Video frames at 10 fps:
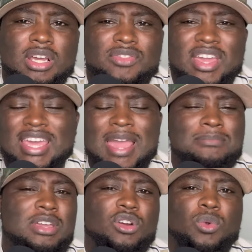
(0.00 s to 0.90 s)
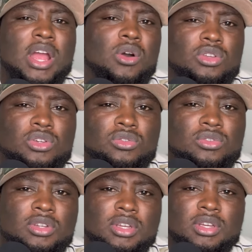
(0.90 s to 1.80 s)
They can't be around you,
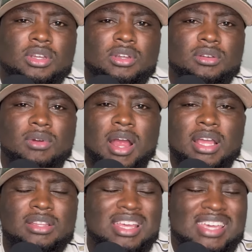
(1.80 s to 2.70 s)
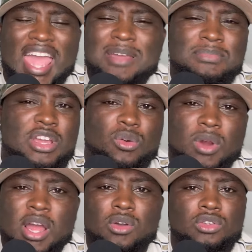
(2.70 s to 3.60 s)
right? They can't be
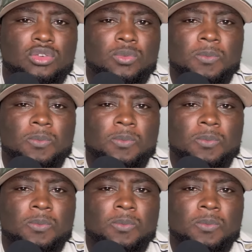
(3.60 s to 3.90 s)
around you.